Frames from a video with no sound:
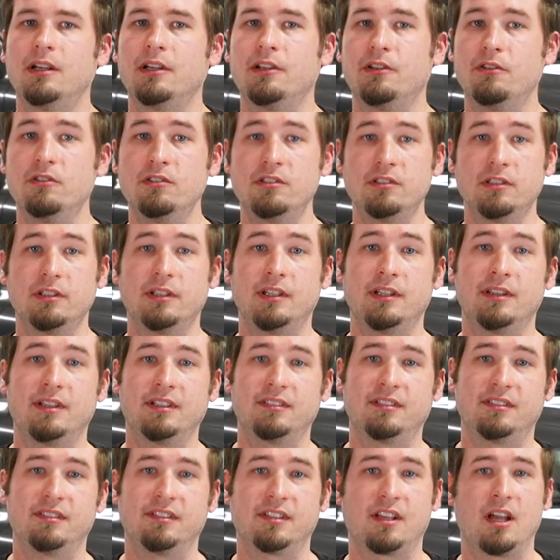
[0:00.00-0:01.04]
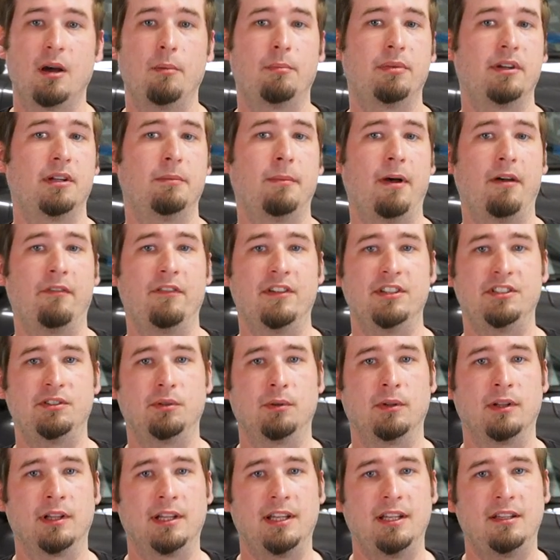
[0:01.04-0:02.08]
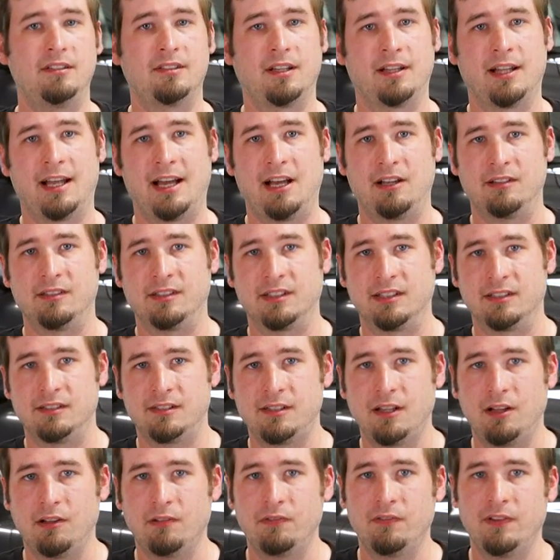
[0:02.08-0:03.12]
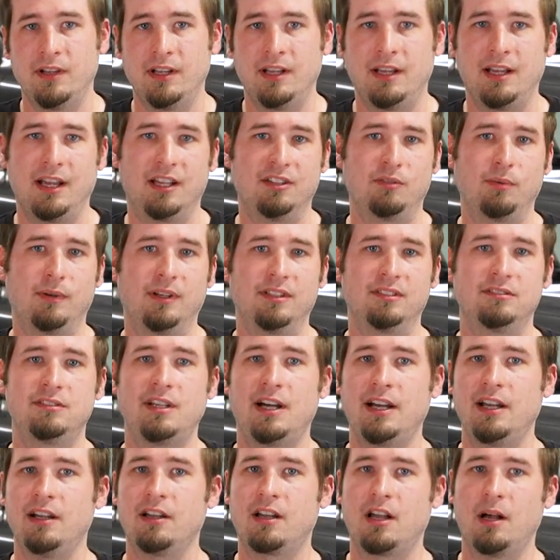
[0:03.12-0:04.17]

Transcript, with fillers: Usually, this is accompanied by visual leaks on the housing itself, as well as tire